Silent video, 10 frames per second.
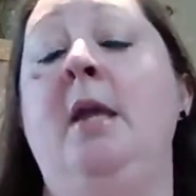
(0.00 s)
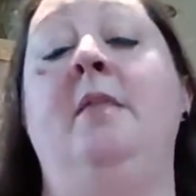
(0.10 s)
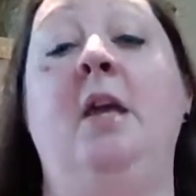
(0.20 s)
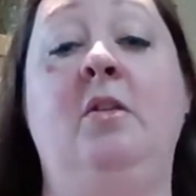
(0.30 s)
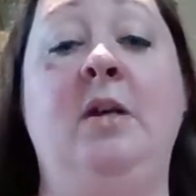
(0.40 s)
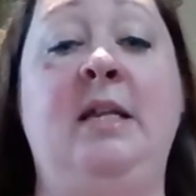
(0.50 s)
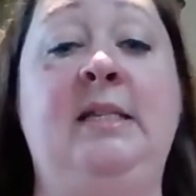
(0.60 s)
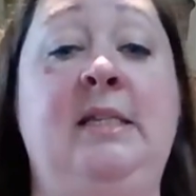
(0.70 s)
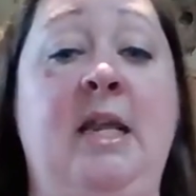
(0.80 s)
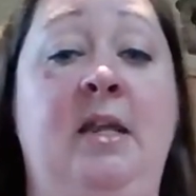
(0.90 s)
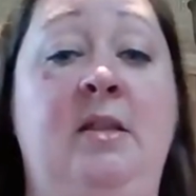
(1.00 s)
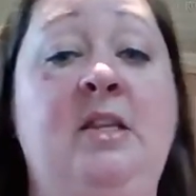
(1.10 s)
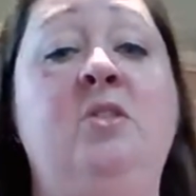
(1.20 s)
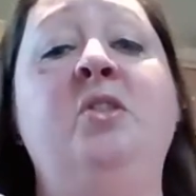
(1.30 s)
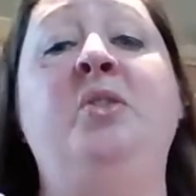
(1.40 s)
The other nice thing,
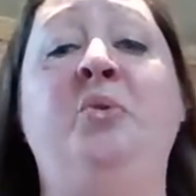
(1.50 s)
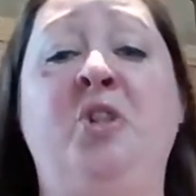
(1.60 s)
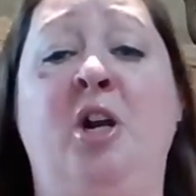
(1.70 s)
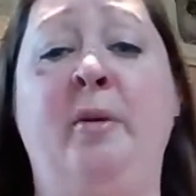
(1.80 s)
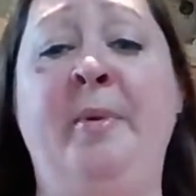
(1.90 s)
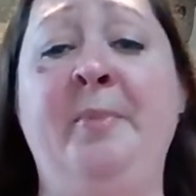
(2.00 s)
these are so sharp.